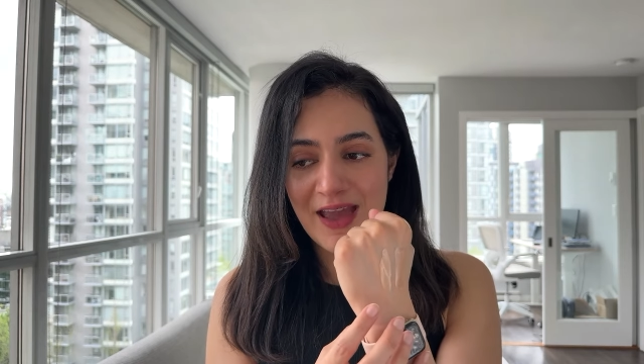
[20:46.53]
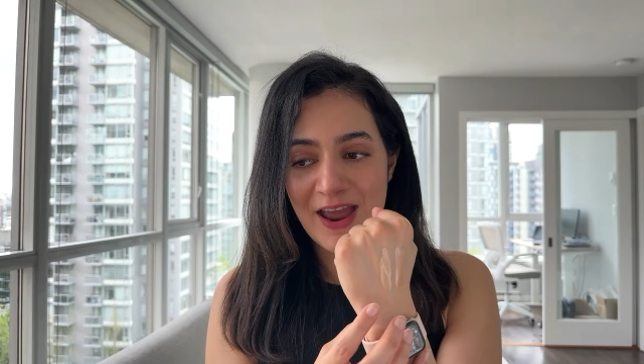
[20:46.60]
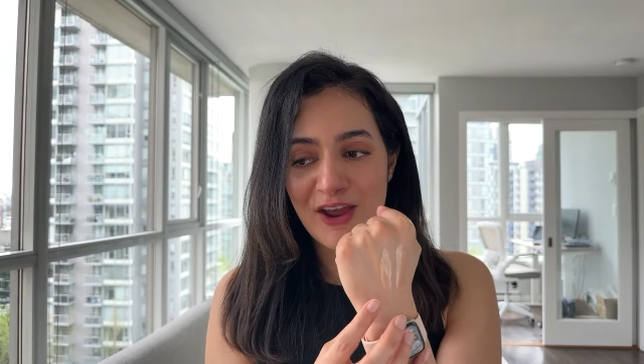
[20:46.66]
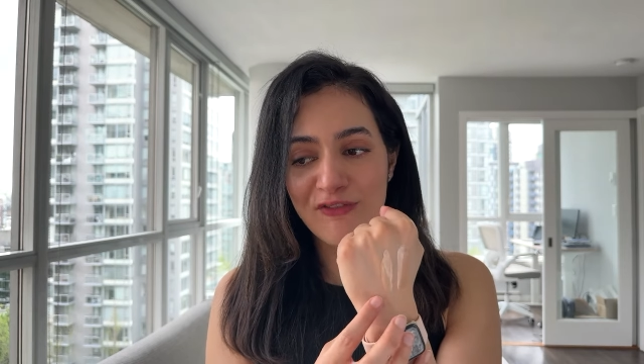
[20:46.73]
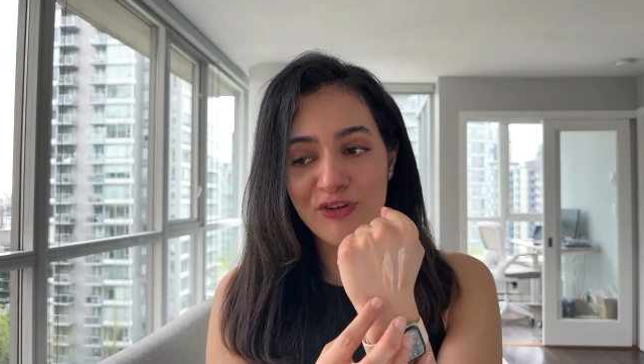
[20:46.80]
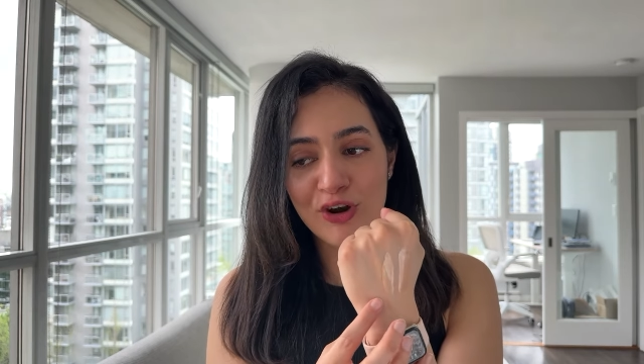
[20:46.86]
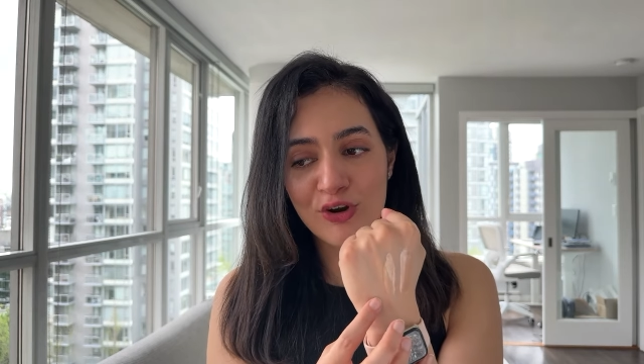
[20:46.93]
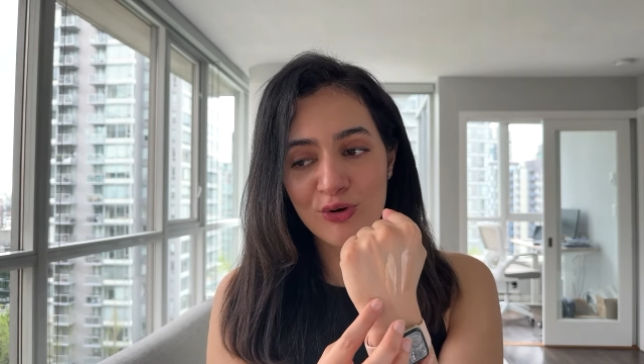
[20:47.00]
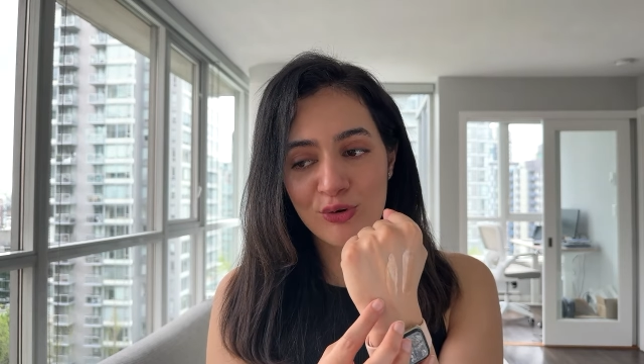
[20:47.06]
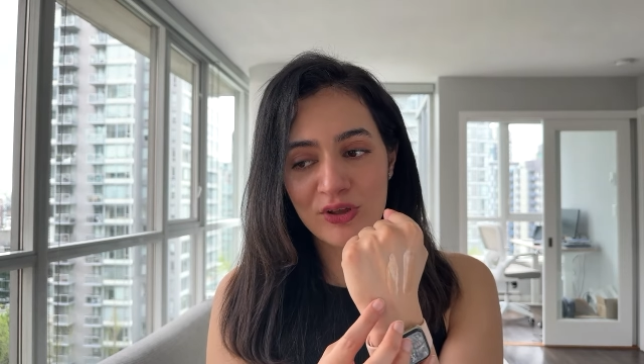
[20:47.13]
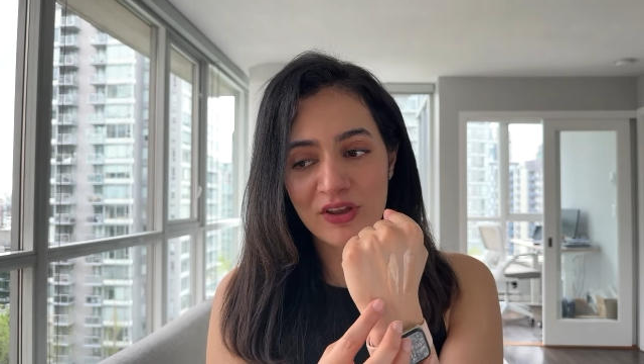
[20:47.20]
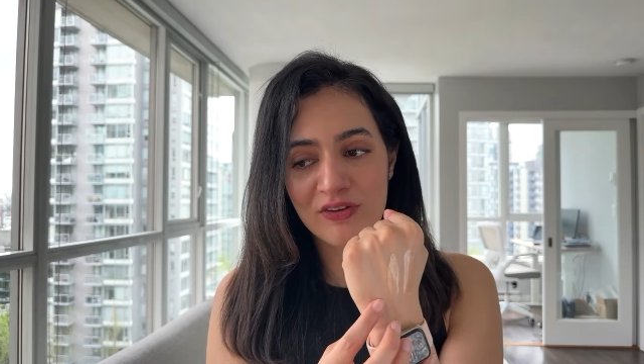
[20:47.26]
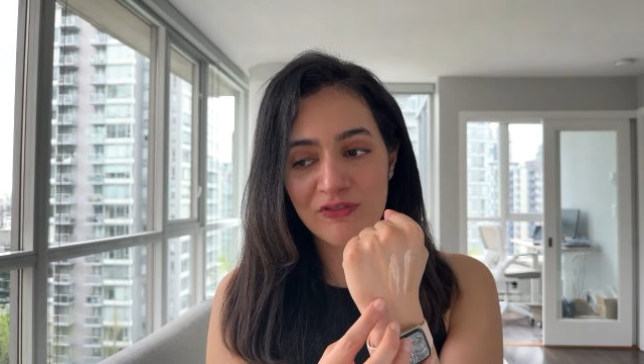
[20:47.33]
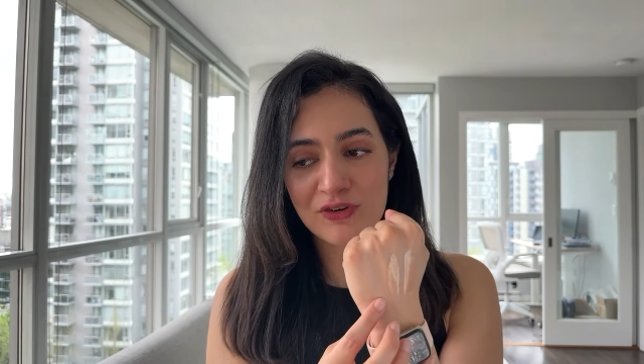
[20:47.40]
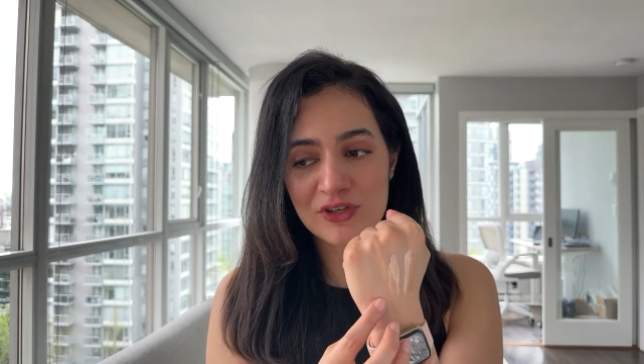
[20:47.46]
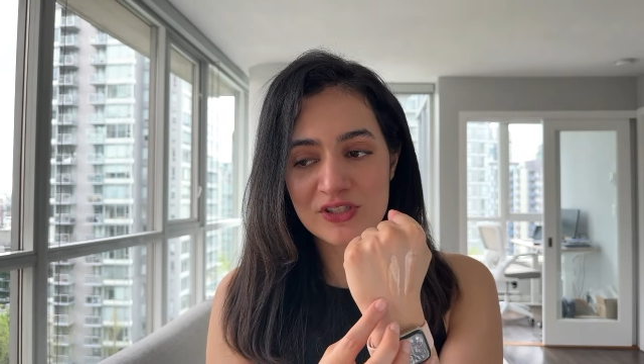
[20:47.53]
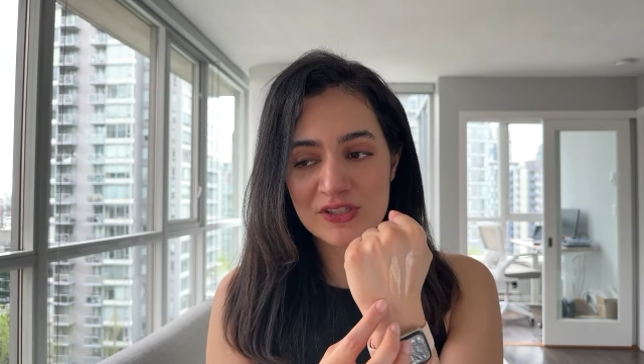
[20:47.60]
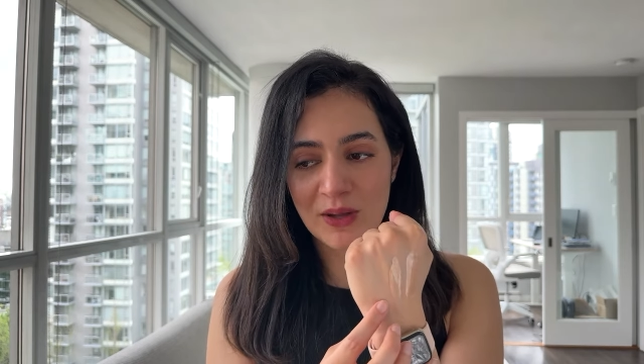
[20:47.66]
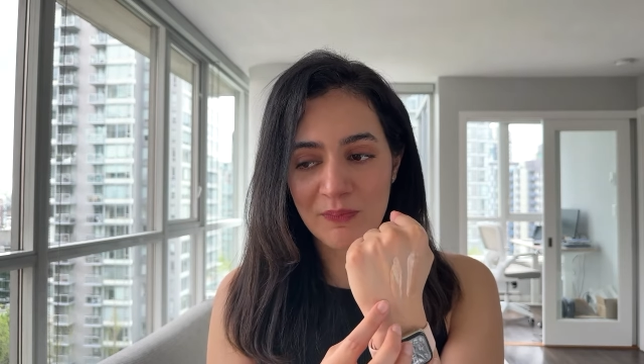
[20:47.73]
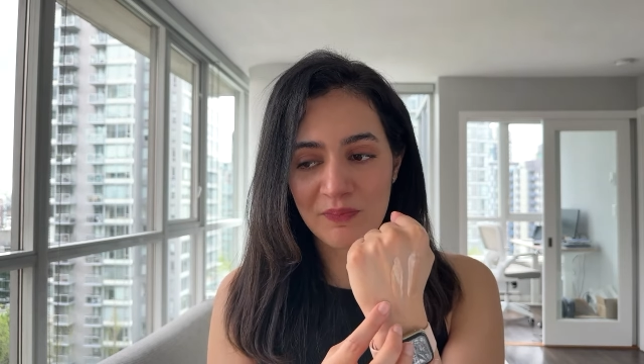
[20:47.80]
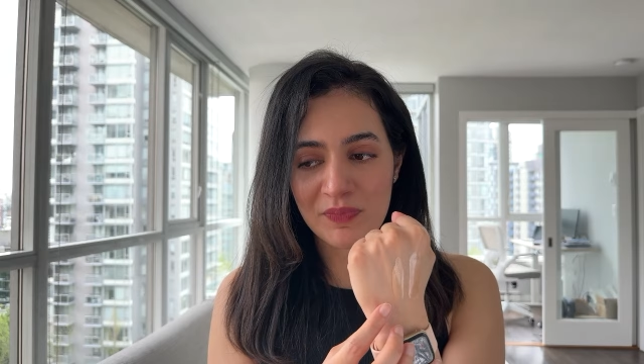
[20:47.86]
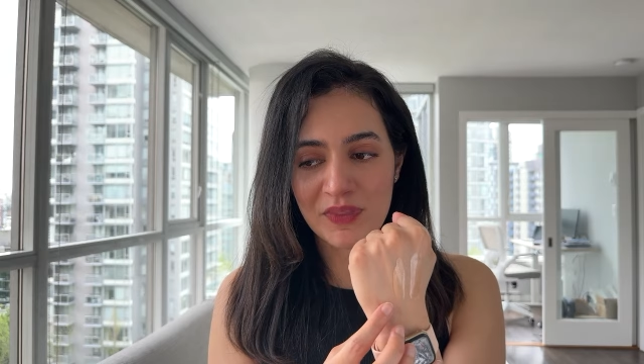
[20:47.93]
If you're looking for
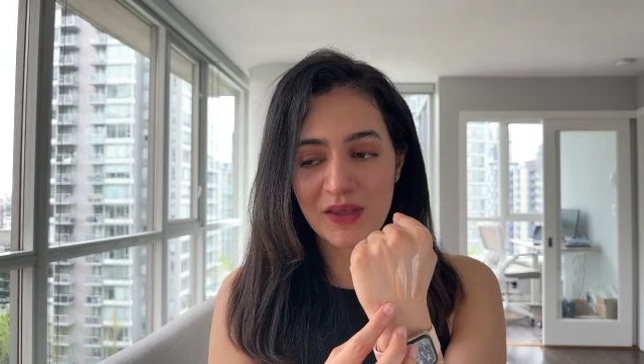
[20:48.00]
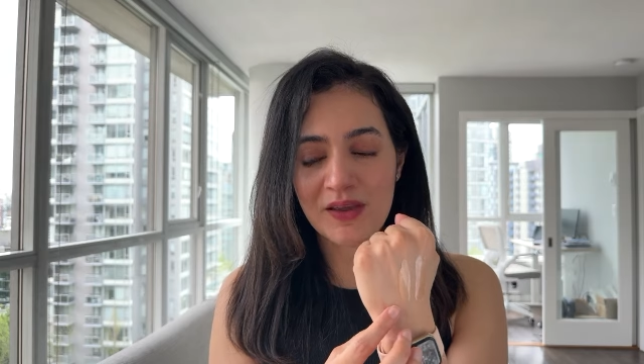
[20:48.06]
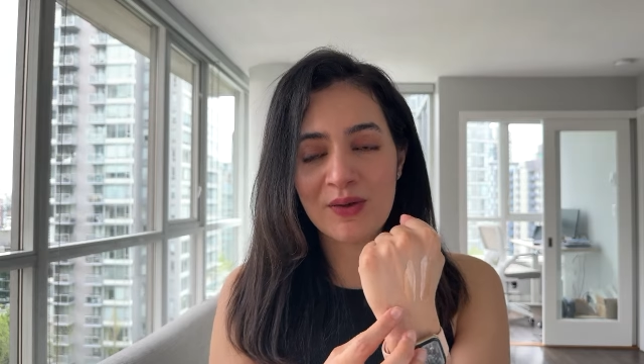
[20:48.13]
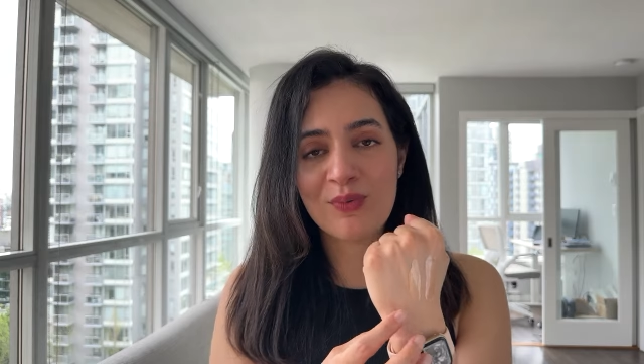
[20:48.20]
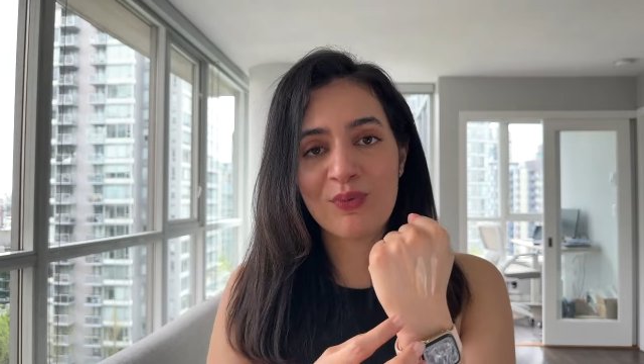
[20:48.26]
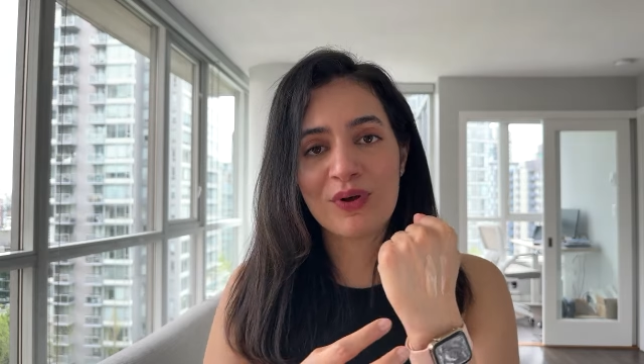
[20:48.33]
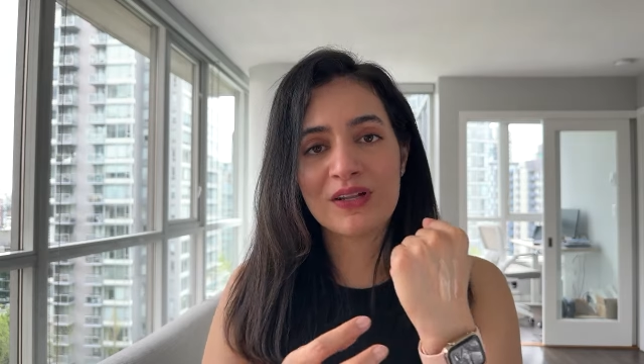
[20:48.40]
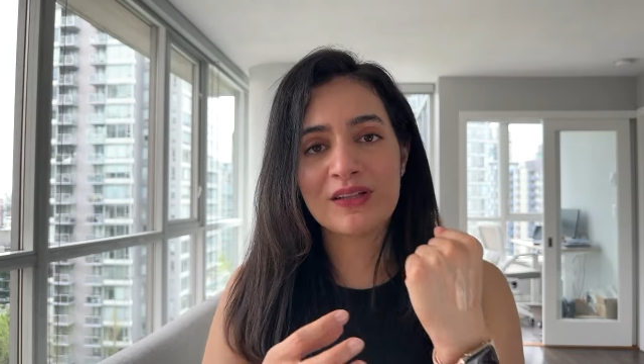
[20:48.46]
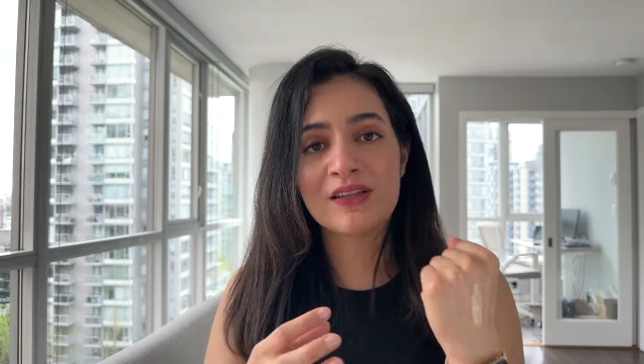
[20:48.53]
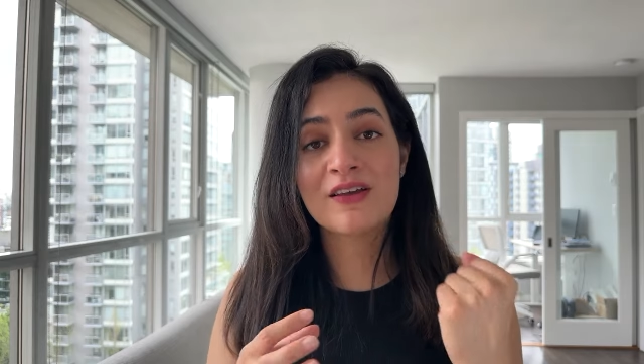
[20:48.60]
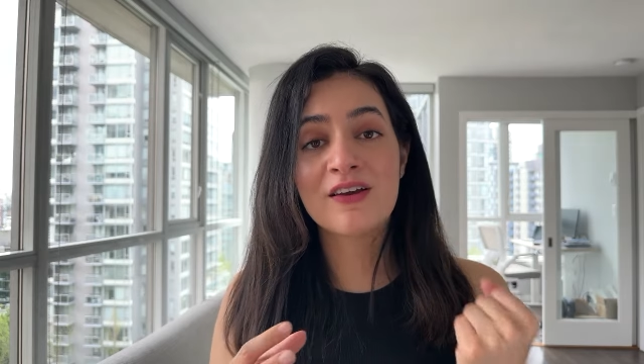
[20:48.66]
something with